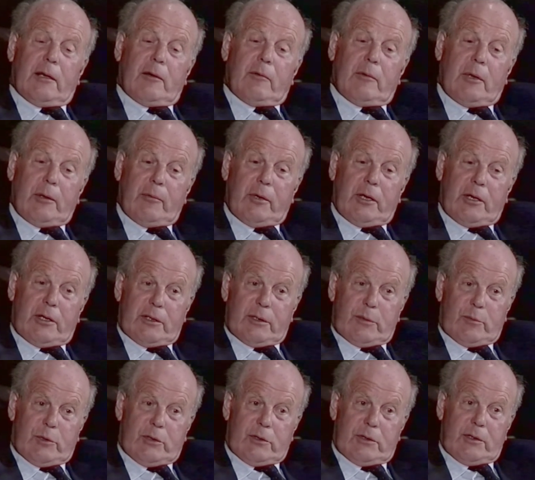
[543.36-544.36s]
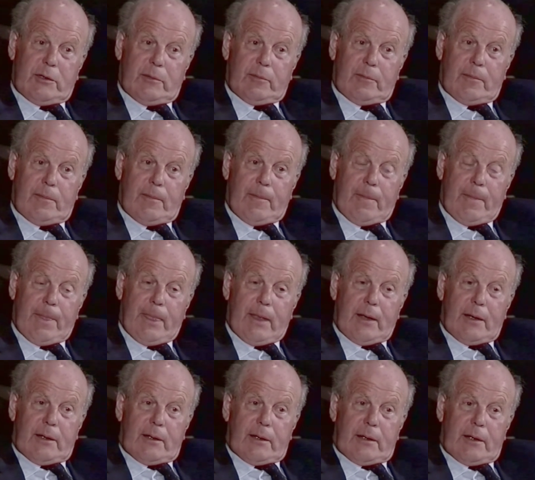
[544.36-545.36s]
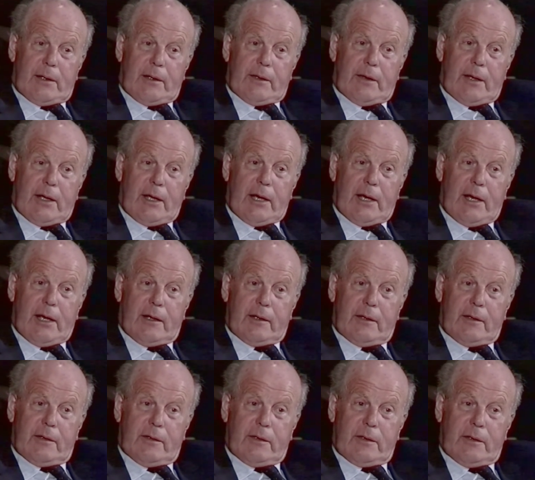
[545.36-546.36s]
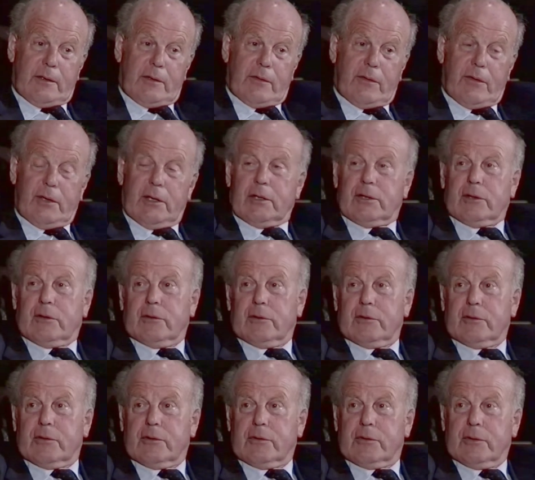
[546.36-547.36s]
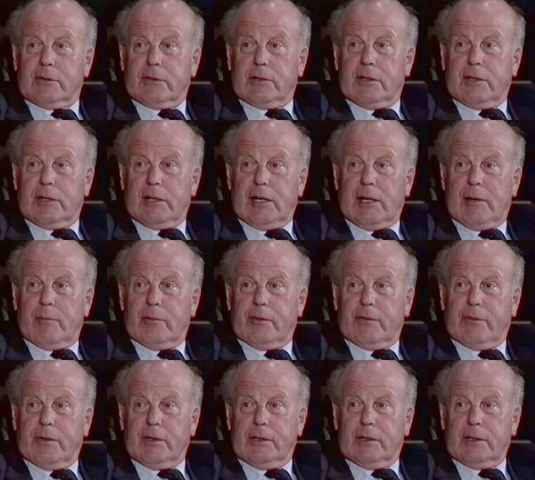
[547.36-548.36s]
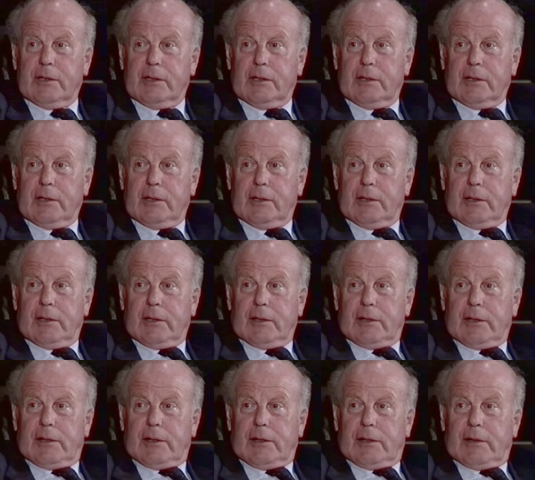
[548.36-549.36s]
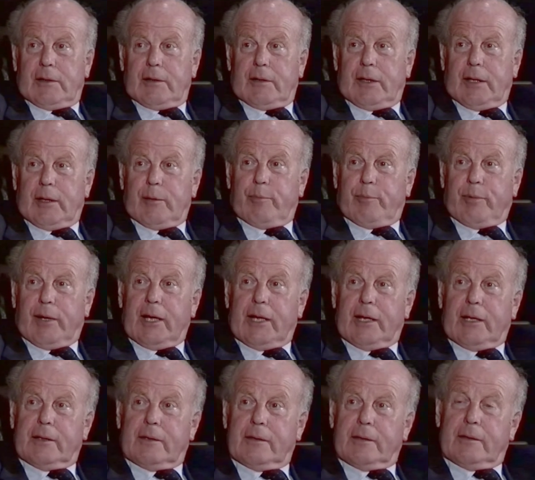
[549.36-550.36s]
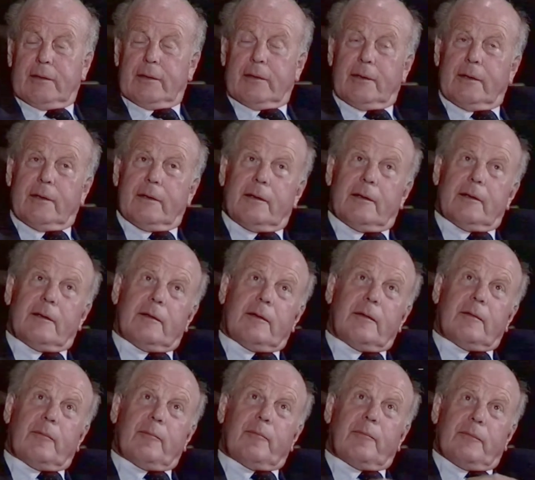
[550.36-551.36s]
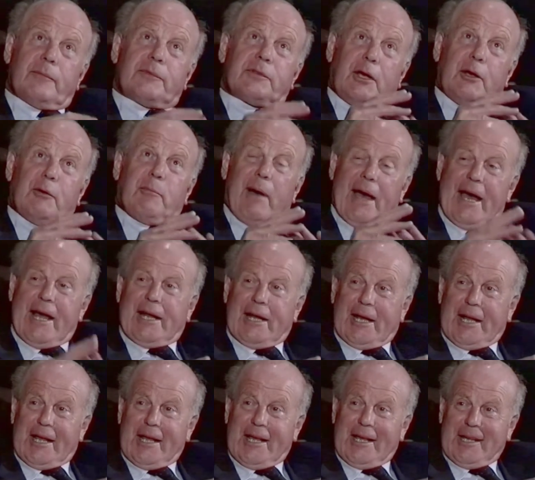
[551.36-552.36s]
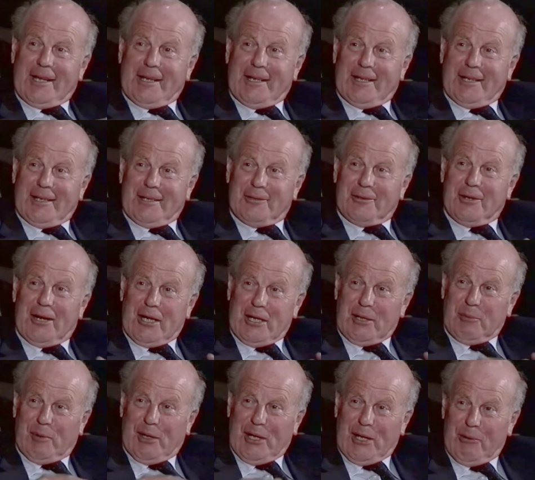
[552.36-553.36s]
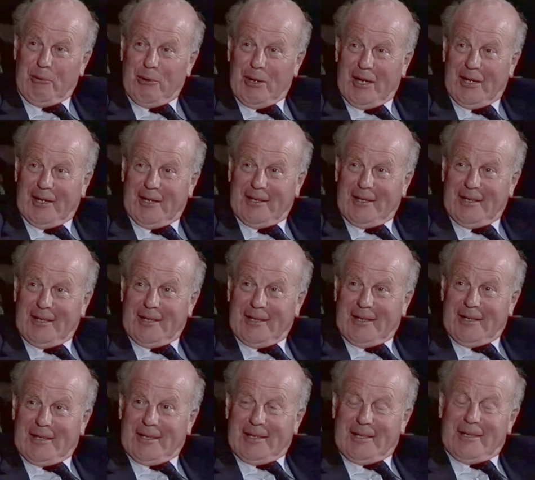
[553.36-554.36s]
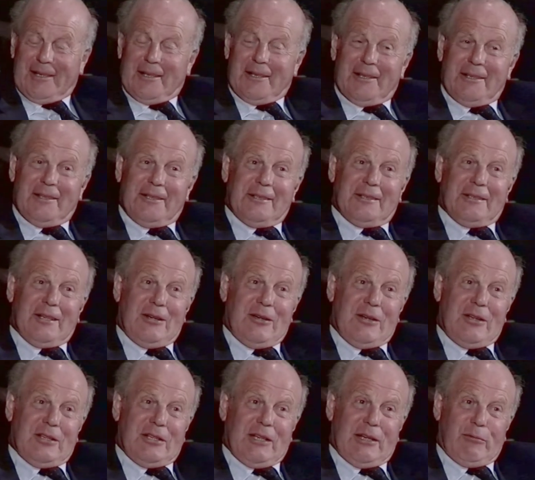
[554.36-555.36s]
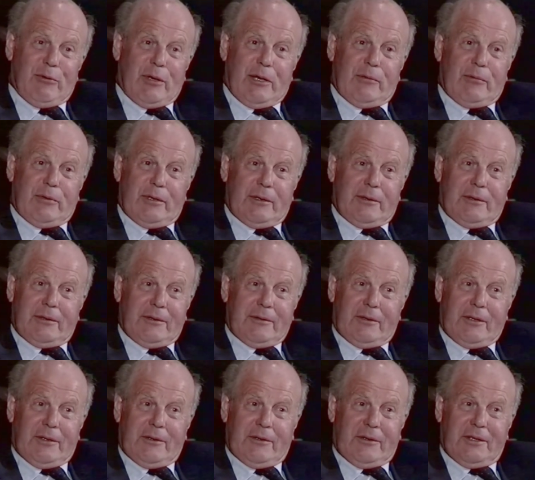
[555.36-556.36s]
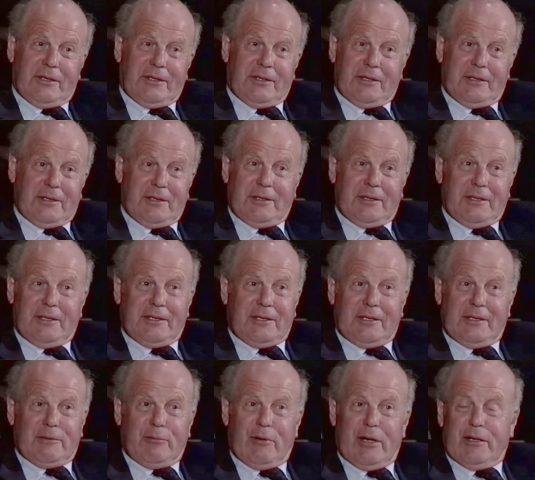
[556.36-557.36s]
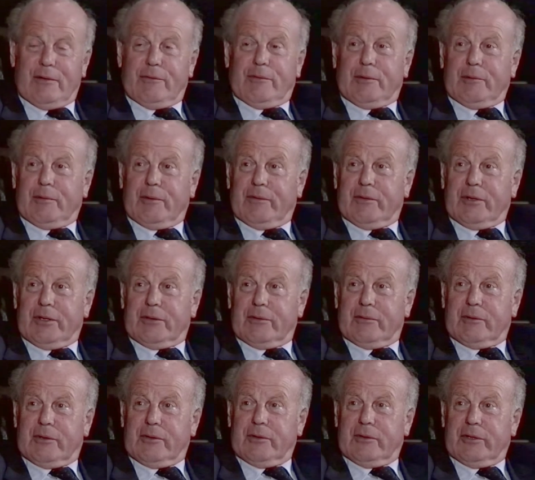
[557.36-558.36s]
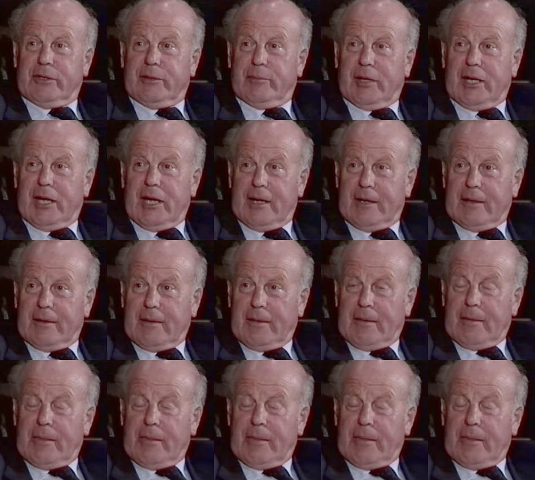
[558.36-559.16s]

When we got to Morecambe, and they had the theatre orchestra at the Alhambra Theatre, they played so badly, trying to play well, that Tony said, well, this is wonderful, we've got to record them again.